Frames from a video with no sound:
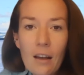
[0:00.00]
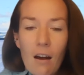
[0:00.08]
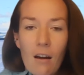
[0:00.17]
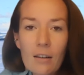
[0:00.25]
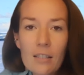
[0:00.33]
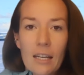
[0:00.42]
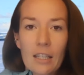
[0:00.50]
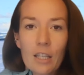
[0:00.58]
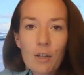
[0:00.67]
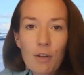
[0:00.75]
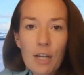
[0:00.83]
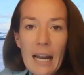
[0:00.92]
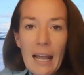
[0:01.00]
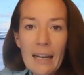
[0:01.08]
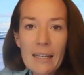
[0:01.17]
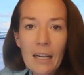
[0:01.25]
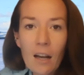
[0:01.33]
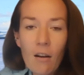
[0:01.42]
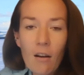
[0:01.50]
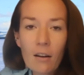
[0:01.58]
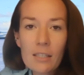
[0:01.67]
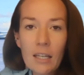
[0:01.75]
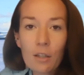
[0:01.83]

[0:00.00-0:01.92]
Arctic, the Greenlandic Arctic,